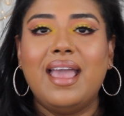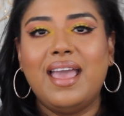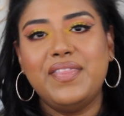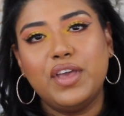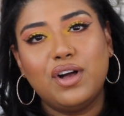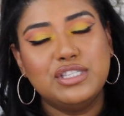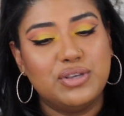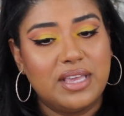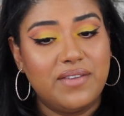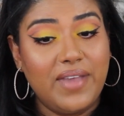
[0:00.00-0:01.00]
And they
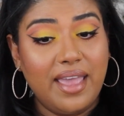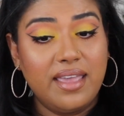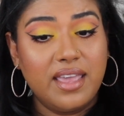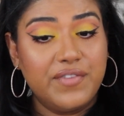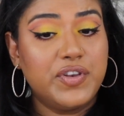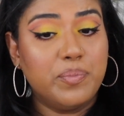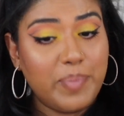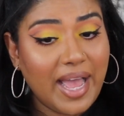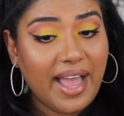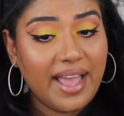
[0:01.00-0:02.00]
also give a gift
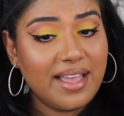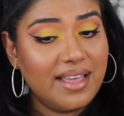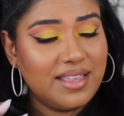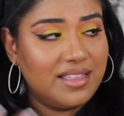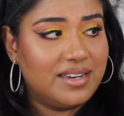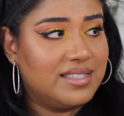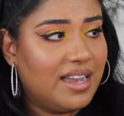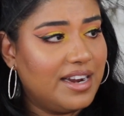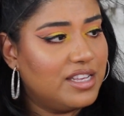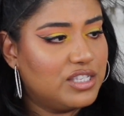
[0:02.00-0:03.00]
bag. I think the
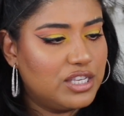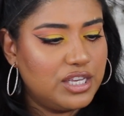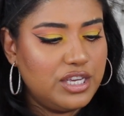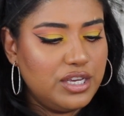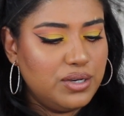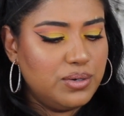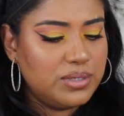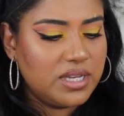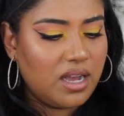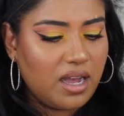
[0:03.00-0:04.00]
design is
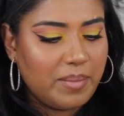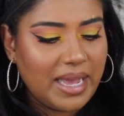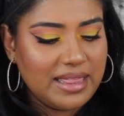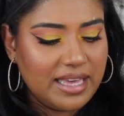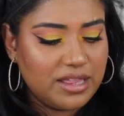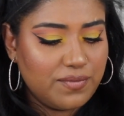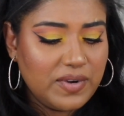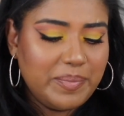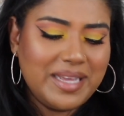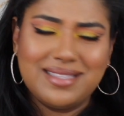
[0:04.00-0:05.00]
cute. I like the
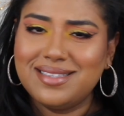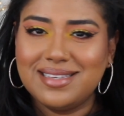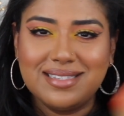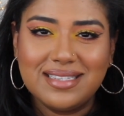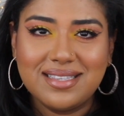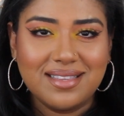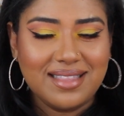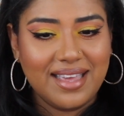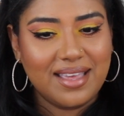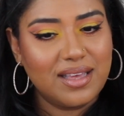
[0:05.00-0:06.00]
ribbons. It's just
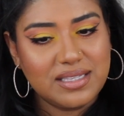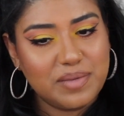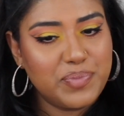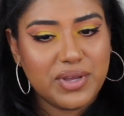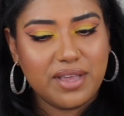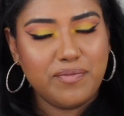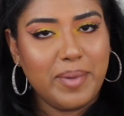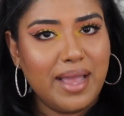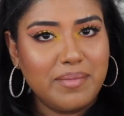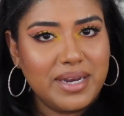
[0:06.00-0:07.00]
like a simple gift
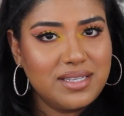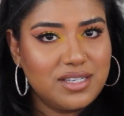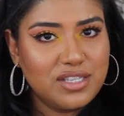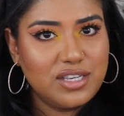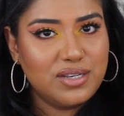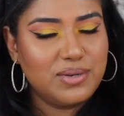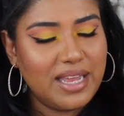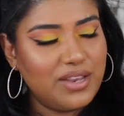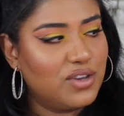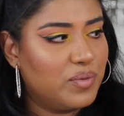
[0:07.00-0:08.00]
bag, but it's just cute,
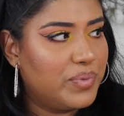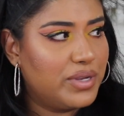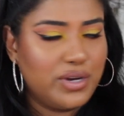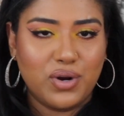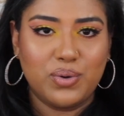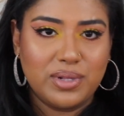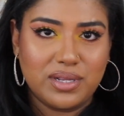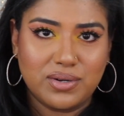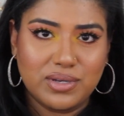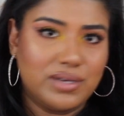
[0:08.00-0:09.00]
and you can put your own
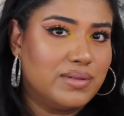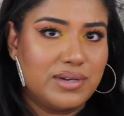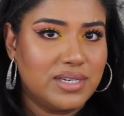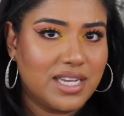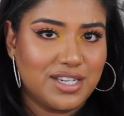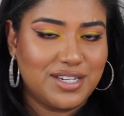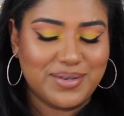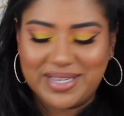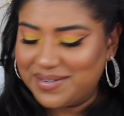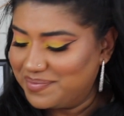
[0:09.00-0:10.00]
cute little touch to
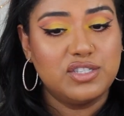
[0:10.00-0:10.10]
it.